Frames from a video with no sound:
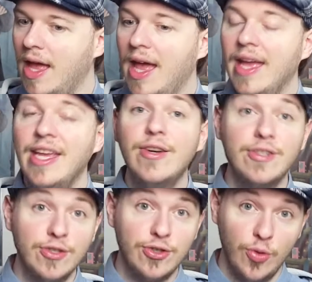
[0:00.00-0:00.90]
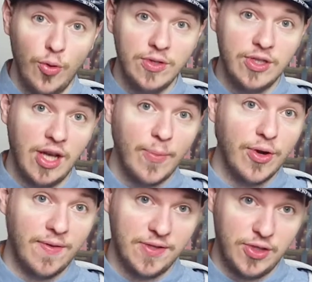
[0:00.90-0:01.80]
Here is a short summary
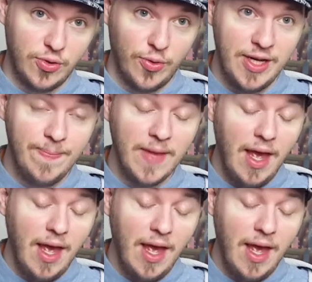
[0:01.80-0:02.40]
of the story.